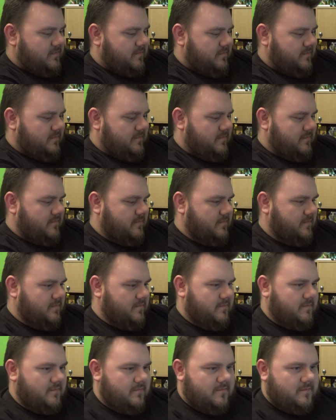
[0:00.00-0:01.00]

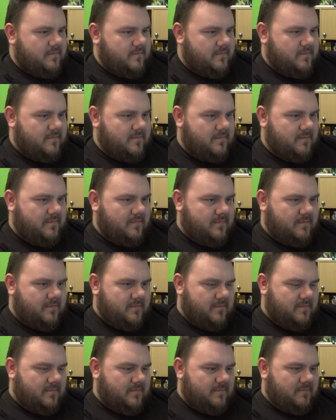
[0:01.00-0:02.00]

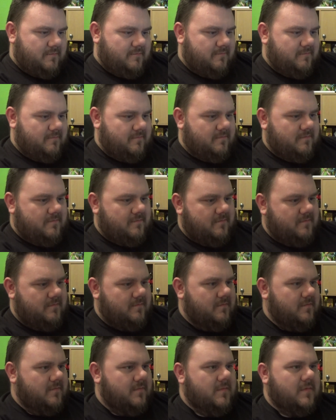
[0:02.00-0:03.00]

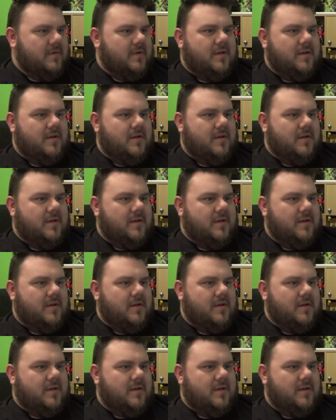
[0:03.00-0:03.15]
(silence)